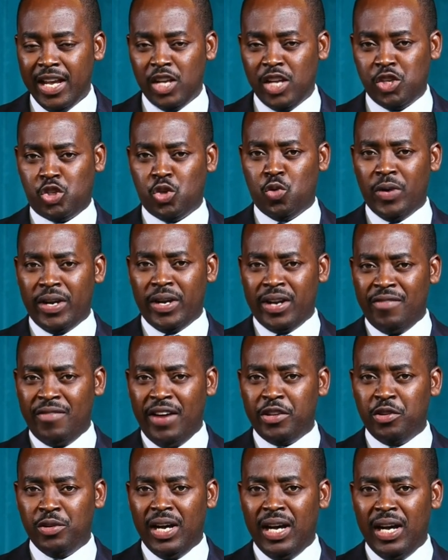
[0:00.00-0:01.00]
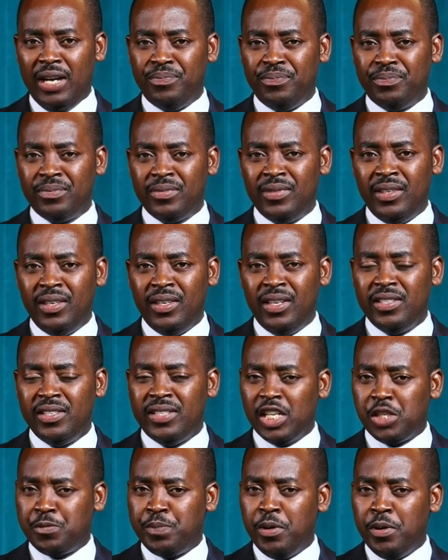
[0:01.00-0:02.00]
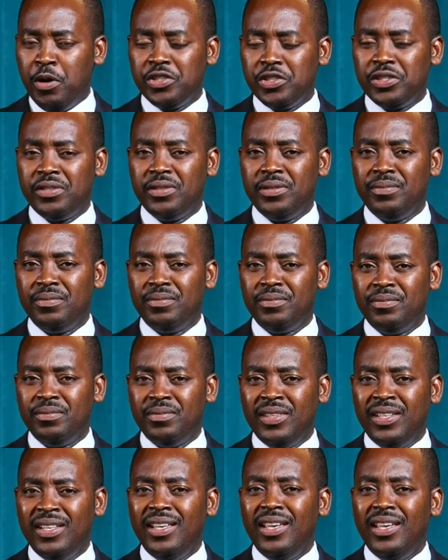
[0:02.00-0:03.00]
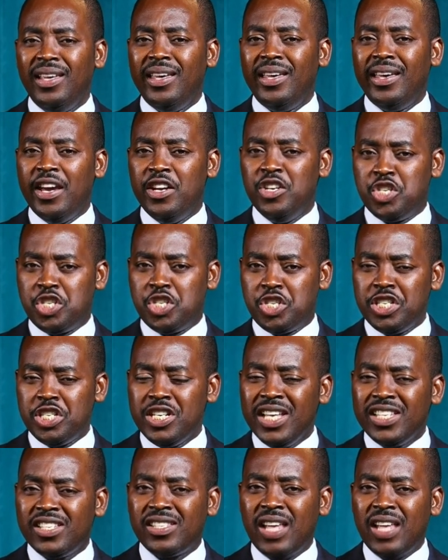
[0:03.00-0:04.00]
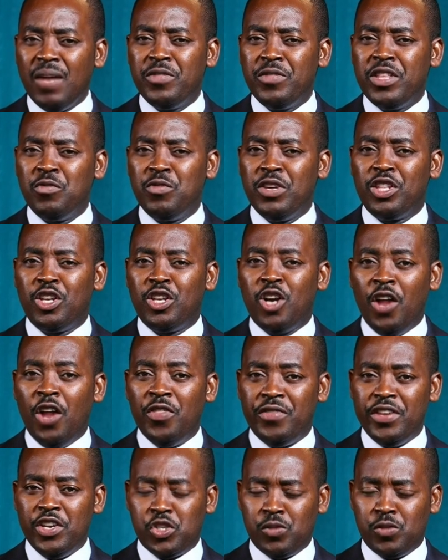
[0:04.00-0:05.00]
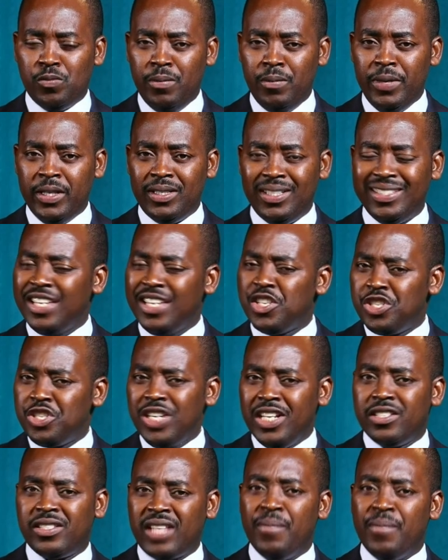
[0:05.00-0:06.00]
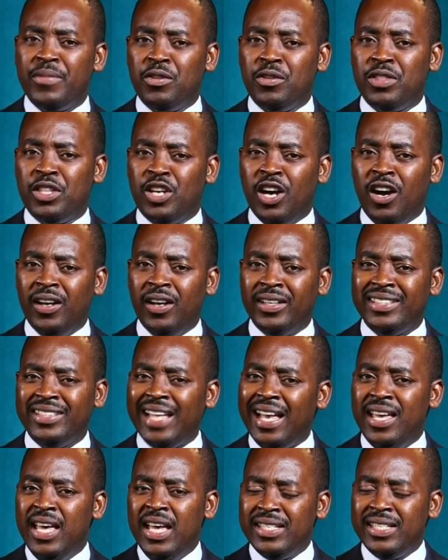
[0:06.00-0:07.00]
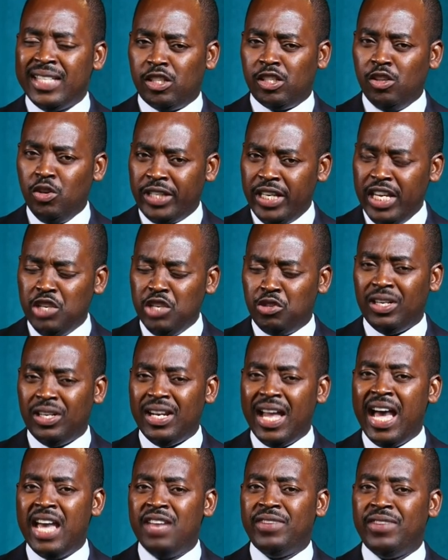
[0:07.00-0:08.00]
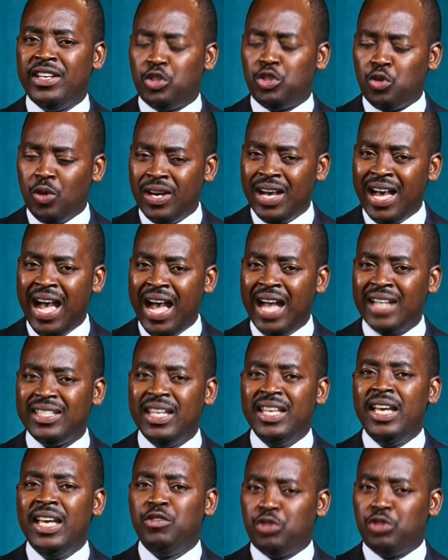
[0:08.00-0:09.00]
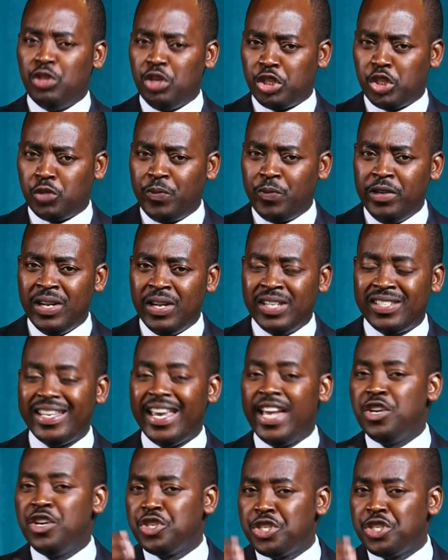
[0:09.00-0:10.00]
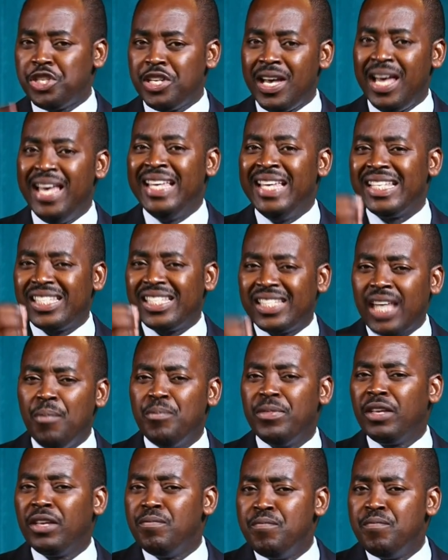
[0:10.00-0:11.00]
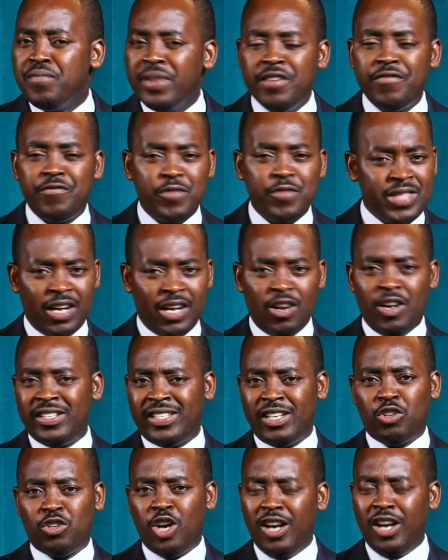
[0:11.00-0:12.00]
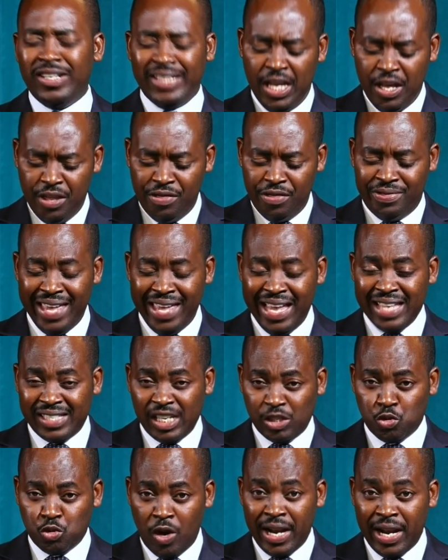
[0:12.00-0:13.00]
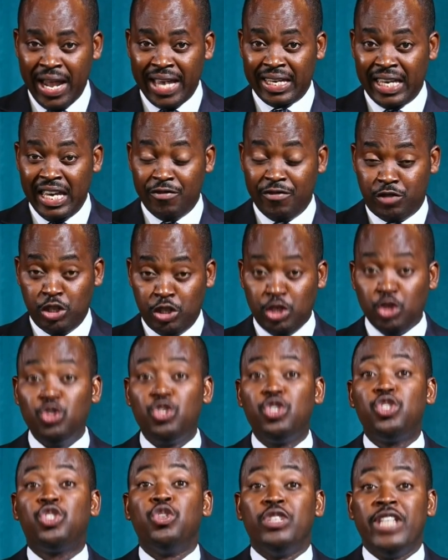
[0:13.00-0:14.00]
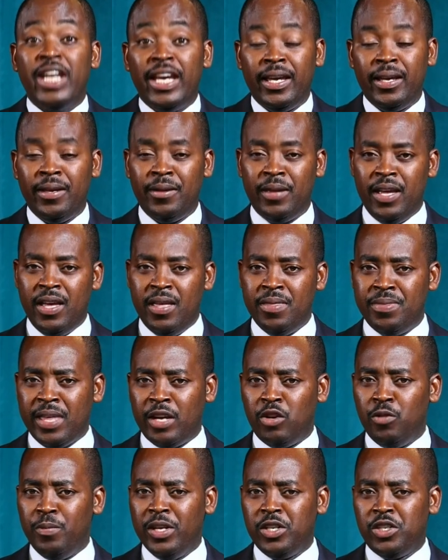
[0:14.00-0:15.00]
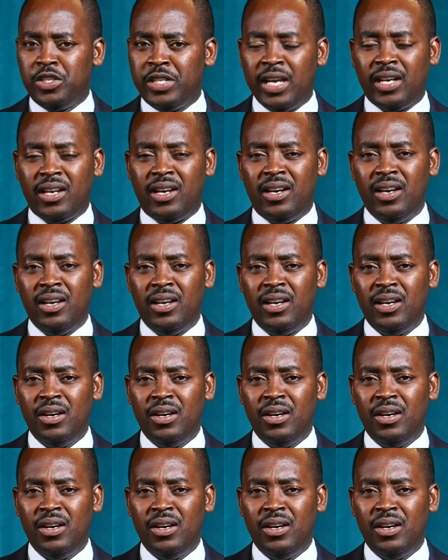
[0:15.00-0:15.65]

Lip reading: And so wherever you are, just pause and share something with God this moment. Just share something with God. Just look into your life and your heart, into your experience, and share something brief with the Lord and say, God, this is what I give to you today, that you may take